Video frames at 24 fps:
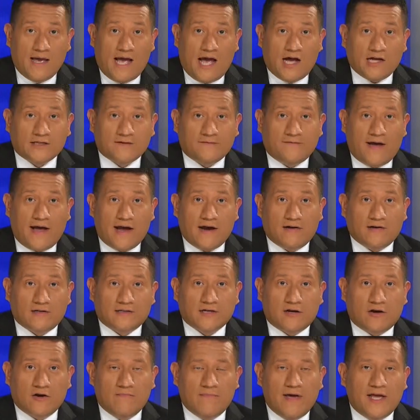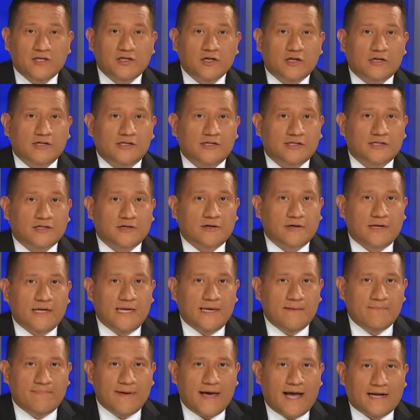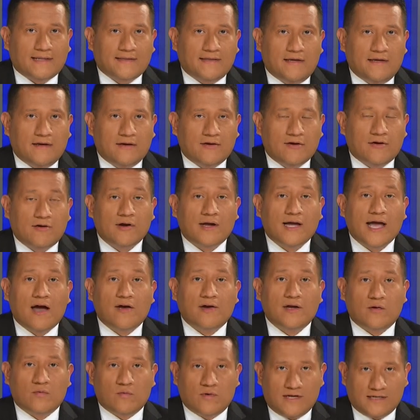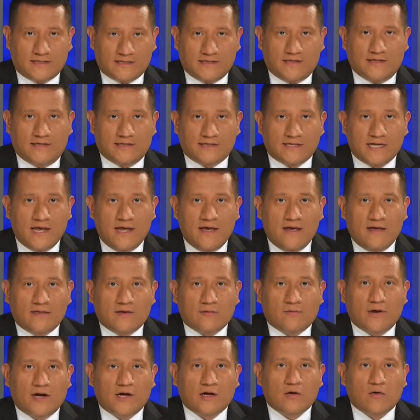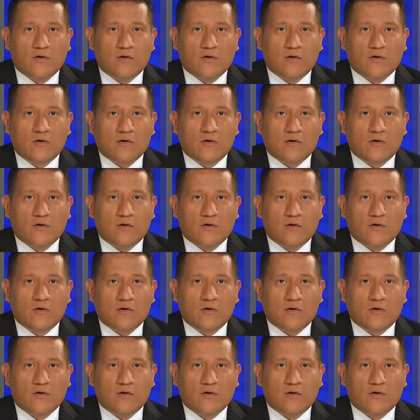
House fires are a major concern impacting Kern County residents. The Red